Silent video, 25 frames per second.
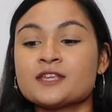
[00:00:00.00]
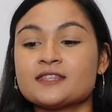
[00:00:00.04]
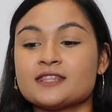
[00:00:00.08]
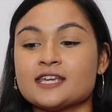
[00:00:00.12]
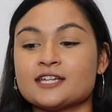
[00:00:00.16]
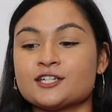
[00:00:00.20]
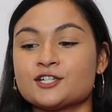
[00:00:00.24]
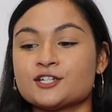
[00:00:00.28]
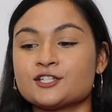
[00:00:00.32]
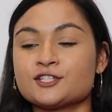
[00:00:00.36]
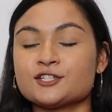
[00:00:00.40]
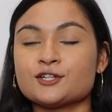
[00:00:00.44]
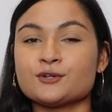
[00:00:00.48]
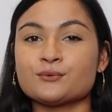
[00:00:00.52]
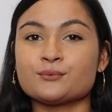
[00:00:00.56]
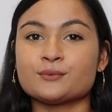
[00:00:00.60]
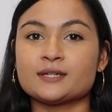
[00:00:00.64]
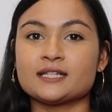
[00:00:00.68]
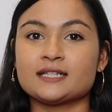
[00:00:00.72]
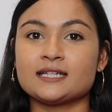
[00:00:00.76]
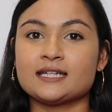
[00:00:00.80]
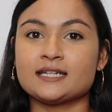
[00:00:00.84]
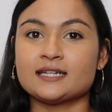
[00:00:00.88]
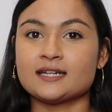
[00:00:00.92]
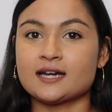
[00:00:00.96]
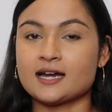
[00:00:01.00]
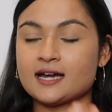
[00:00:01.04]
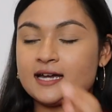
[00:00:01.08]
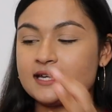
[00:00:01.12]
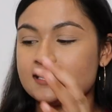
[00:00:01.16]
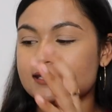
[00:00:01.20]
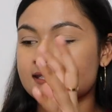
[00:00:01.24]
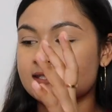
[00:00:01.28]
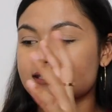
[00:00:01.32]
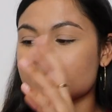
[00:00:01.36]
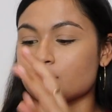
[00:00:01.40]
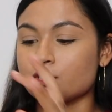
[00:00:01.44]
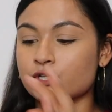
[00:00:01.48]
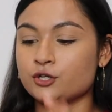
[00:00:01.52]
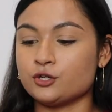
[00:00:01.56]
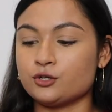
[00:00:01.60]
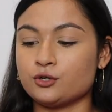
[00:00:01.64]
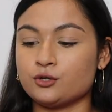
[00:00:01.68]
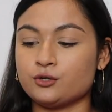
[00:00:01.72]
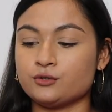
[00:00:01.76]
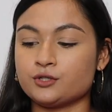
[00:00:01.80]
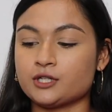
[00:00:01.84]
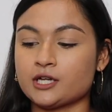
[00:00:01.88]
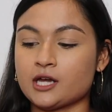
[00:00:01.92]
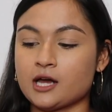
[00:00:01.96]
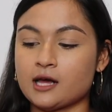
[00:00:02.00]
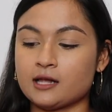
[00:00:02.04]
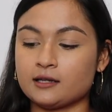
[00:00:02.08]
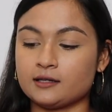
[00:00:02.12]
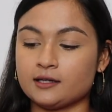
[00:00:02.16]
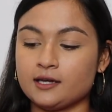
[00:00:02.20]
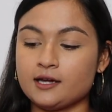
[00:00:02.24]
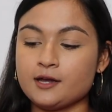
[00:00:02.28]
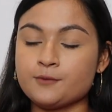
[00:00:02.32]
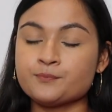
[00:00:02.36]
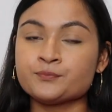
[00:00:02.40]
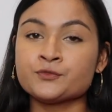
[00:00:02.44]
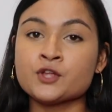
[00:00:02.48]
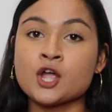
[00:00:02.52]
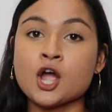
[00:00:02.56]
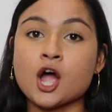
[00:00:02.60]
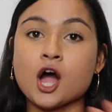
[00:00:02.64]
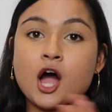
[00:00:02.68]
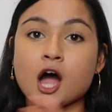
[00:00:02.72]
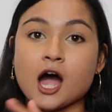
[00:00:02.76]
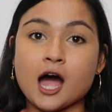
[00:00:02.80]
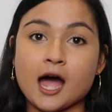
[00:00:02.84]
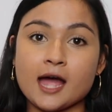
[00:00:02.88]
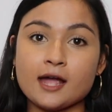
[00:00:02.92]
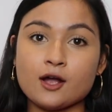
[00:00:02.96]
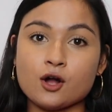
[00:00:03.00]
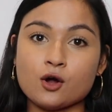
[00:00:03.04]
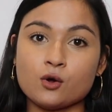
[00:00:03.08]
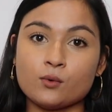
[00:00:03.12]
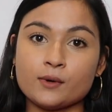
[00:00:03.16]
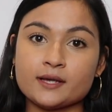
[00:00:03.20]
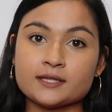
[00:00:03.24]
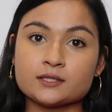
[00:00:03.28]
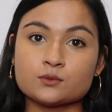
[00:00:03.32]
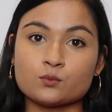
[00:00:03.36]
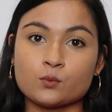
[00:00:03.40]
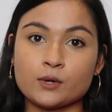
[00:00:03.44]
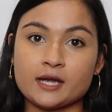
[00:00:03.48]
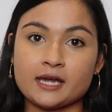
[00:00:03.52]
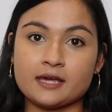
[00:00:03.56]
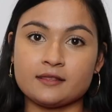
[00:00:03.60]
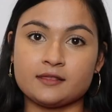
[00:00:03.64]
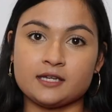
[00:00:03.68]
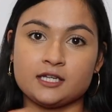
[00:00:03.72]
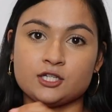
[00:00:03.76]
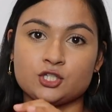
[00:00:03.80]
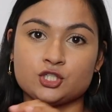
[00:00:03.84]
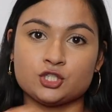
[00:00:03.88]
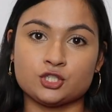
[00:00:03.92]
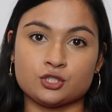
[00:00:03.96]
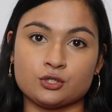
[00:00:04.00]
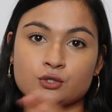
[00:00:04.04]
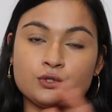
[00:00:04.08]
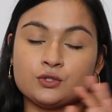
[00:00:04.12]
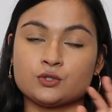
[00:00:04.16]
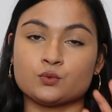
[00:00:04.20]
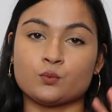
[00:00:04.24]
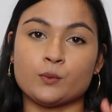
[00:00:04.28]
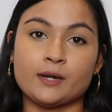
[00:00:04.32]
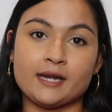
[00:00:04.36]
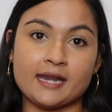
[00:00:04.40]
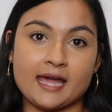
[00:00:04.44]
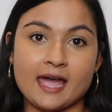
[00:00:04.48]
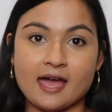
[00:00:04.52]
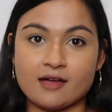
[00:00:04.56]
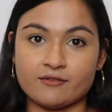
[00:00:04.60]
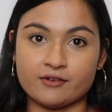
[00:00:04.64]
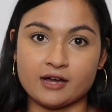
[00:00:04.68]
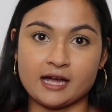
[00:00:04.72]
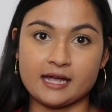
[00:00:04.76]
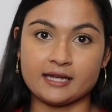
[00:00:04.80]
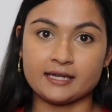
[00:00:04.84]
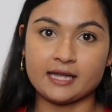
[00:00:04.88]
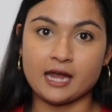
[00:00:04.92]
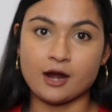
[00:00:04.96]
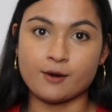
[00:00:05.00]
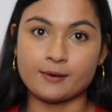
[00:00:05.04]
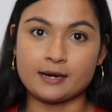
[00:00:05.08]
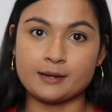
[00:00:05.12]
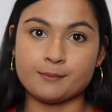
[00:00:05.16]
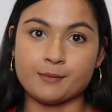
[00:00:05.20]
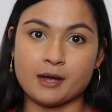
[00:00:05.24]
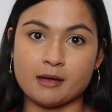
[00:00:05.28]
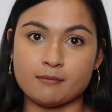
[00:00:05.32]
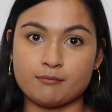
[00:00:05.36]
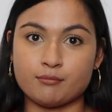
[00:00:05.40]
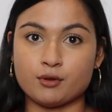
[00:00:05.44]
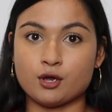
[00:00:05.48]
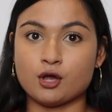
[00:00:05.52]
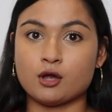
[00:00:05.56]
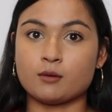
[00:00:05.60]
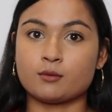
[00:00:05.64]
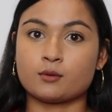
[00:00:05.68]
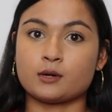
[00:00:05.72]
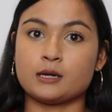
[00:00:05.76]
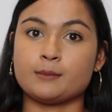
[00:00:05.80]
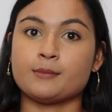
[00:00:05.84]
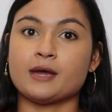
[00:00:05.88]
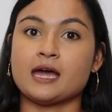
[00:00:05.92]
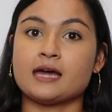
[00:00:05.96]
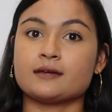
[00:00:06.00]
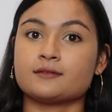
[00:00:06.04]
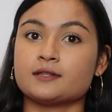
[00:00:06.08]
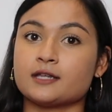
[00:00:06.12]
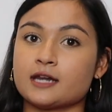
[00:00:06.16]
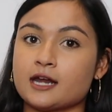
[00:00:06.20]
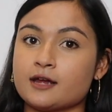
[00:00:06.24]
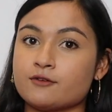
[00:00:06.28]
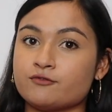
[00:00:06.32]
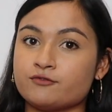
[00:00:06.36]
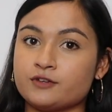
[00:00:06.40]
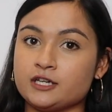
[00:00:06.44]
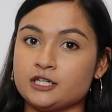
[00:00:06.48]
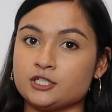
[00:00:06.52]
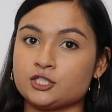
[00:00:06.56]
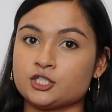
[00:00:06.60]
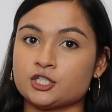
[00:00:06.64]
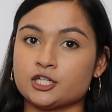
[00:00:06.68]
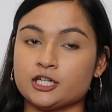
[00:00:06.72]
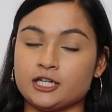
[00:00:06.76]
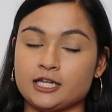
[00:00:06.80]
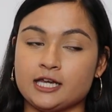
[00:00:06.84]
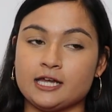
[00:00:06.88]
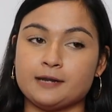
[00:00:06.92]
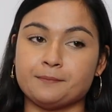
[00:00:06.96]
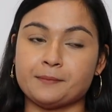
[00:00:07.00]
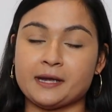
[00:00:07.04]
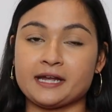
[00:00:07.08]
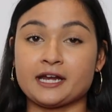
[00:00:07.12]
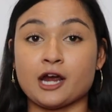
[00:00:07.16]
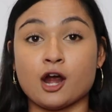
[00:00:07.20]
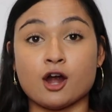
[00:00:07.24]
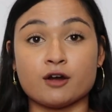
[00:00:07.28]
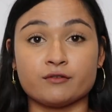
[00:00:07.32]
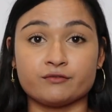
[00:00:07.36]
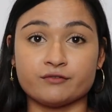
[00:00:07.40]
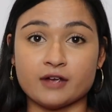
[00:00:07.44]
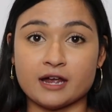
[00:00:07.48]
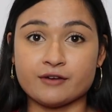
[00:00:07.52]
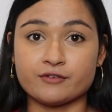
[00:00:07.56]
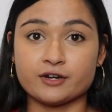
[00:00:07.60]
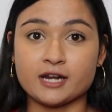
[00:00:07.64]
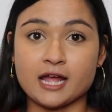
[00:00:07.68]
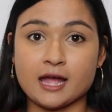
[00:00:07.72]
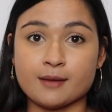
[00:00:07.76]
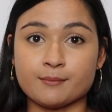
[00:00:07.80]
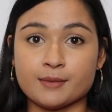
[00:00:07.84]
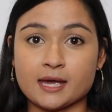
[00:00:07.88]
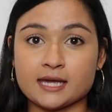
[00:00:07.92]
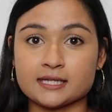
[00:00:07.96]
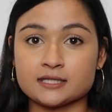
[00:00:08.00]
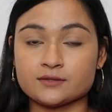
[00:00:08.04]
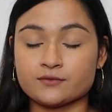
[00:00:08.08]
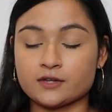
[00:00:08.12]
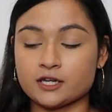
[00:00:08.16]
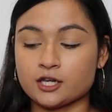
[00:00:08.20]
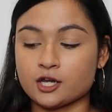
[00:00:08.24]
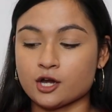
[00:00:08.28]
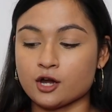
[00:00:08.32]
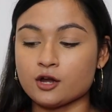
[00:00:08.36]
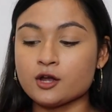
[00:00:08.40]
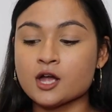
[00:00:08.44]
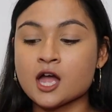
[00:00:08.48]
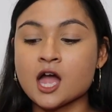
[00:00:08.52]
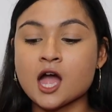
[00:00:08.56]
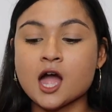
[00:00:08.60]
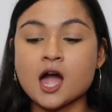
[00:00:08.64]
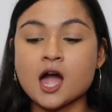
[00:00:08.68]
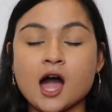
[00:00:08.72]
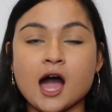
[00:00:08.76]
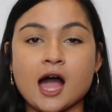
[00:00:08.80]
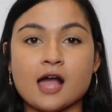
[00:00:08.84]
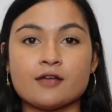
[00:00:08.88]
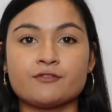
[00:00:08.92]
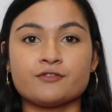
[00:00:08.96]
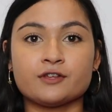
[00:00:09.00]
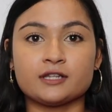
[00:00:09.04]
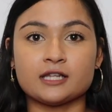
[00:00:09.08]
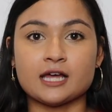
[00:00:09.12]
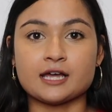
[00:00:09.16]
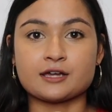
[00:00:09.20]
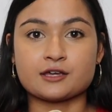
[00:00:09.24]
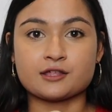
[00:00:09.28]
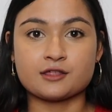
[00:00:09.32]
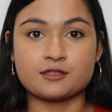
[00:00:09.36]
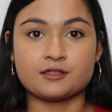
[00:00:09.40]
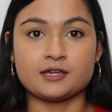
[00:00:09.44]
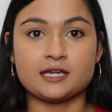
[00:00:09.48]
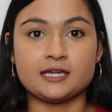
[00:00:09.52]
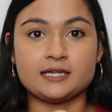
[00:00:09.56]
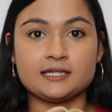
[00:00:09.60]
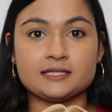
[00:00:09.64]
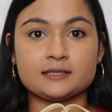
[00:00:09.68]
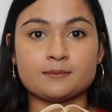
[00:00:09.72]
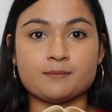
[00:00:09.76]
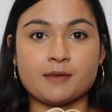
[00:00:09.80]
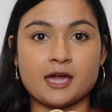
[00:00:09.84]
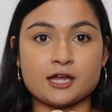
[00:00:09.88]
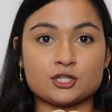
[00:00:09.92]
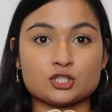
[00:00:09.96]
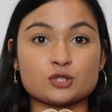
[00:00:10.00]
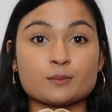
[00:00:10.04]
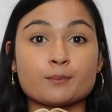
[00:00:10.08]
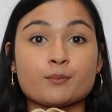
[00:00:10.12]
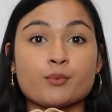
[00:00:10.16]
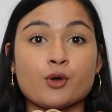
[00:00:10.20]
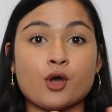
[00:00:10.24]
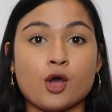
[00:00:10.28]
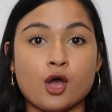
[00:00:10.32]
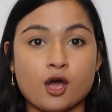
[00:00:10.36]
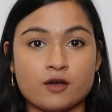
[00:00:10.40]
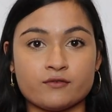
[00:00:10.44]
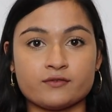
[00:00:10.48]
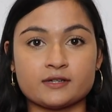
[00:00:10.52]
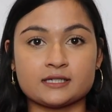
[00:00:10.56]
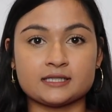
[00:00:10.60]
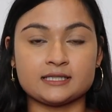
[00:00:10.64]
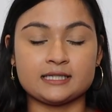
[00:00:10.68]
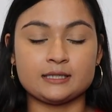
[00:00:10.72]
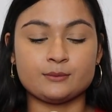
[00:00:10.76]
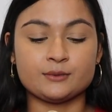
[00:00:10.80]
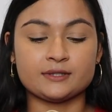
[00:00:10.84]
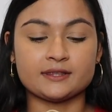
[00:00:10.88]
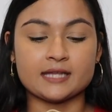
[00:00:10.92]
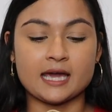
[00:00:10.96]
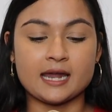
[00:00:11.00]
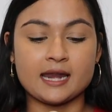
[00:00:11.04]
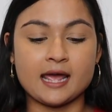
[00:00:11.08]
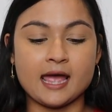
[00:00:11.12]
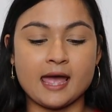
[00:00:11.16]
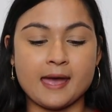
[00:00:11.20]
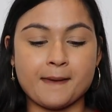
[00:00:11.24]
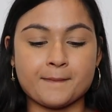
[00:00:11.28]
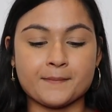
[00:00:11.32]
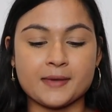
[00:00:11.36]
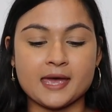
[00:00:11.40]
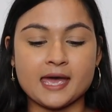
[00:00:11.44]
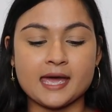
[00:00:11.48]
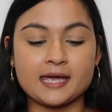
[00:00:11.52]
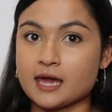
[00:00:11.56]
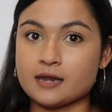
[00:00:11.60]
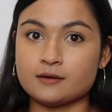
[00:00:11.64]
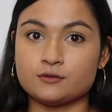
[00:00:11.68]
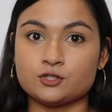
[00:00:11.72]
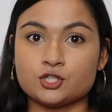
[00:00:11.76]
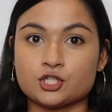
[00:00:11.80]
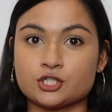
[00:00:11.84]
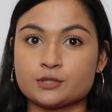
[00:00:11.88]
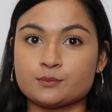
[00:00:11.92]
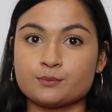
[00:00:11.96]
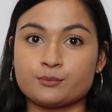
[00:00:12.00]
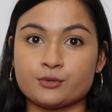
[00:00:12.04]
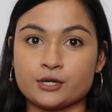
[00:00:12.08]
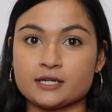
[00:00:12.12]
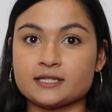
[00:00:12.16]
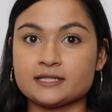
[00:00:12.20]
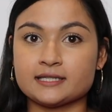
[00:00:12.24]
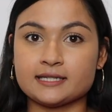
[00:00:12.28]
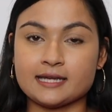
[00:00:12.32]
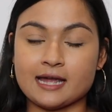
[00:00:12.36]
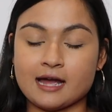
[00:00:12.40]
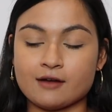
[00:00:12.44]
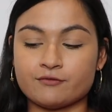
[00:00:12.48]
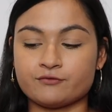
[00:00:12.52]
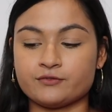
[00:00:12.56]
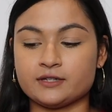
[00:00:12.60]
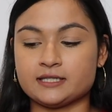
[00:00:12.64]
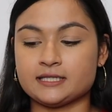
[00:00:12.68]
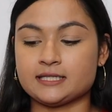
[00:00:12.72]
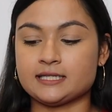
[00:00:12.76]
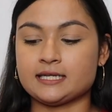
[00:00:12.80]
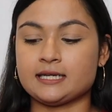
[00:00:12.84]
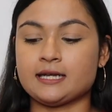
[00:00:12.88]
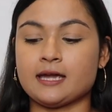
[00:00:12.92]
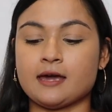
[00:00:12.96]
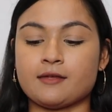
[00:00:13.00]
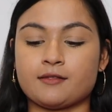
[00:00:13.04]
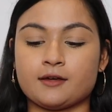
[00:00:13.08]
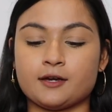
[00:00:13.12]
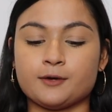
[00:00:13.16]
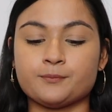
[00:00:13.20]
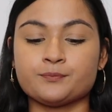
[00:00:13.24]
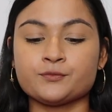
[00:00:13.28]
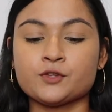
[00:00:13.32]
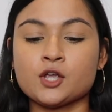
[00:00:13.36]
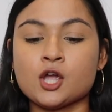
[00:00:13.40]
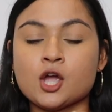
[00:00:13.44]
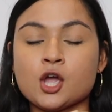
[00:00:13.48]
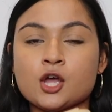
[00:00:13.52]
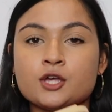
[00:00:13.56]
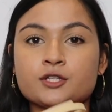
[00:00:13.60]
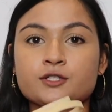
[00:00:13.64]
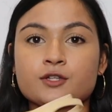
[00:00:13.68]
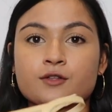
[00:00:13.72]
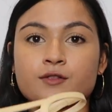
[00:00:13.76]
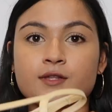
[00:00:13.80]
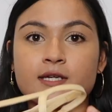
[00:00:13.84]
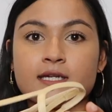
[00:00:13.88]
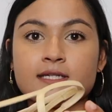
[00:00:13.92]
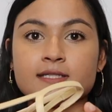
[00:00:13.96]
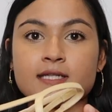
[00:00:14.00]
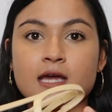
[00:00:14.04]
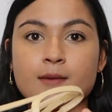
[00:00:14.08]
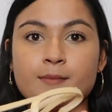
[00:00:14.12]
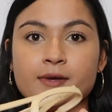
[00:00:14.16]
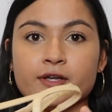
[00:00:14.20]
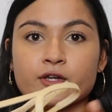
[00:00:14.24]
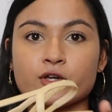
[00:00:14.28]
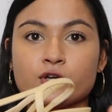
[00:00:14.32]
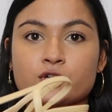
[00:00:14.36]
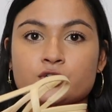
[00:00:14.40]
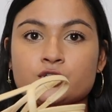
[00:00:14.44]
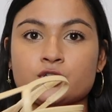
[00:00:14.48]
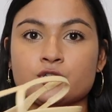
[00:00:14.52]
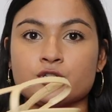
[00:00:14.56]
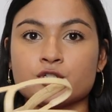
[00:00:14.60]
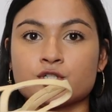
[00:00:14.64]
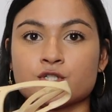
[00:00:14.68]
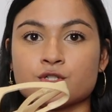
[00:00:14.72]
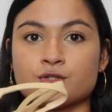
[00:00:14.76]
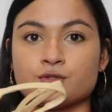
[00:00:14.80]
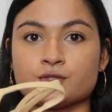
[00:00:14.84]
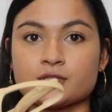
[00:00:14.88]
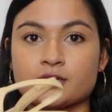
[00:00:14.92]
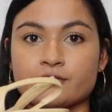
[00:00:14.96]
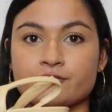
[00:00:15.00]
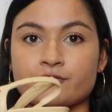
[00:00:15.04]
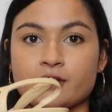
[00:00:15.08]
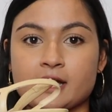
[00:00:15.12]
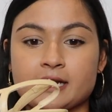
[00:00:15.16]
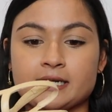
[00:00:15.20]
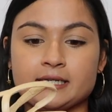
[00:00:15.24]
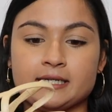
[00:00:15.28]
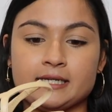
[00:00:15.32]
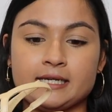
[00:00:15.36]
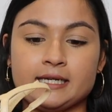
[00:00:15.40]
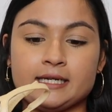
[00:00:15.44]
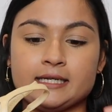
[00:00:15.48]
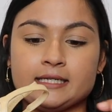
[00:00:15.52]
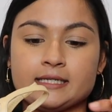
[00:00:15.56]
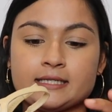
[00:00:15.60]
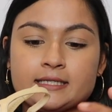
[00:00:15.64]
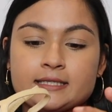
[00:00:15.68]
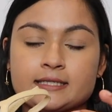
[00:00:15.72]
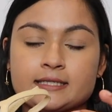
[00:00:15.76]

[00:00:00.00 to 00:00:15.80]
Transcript: they're just a really nice nude color. I always wear these shoes whenever I carry my Burberry bag that I featured in my current favorite handbags video. I feel like these match perfectly with that handbag and just brings the outfit together. So these are my go-to shoes if I need